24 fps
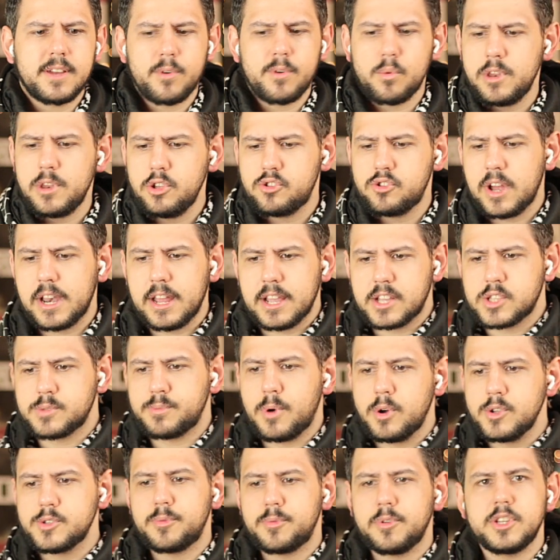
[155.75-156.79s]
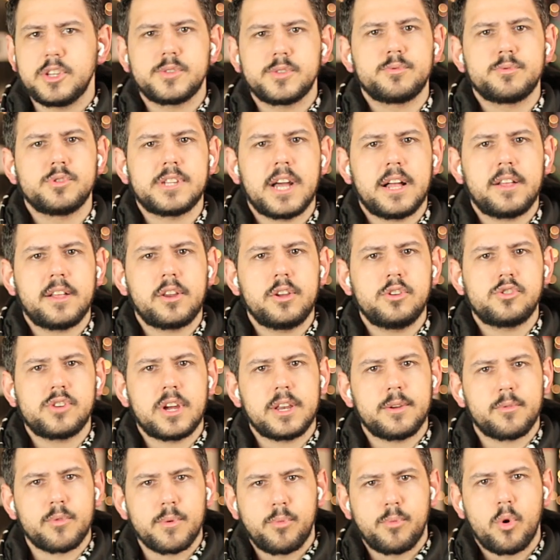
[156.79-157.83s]
And when you try to expose police brutality, you try
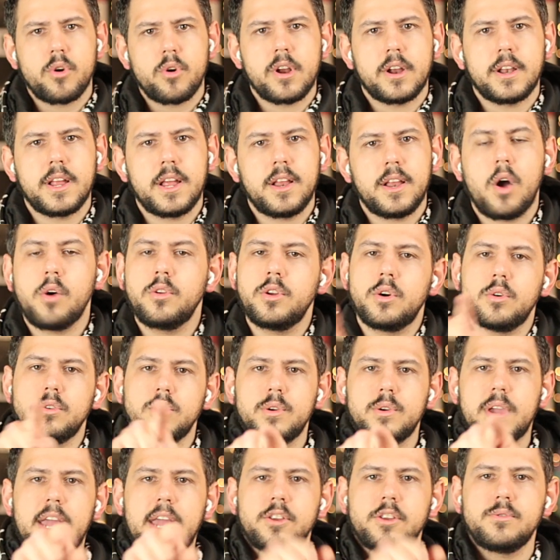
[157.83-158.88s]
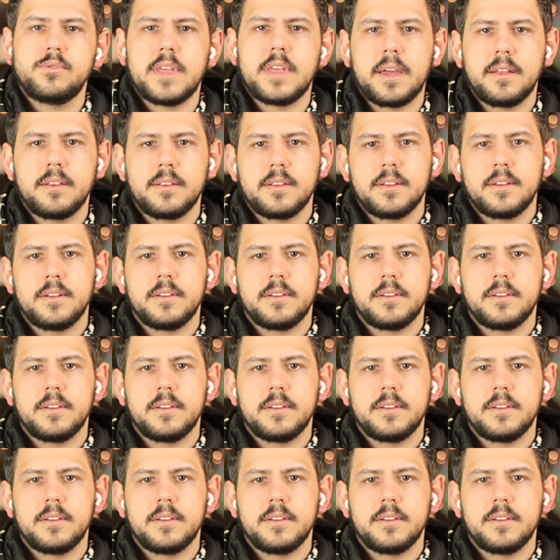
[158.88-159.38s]
to report on it. Oh, no, you can't do that.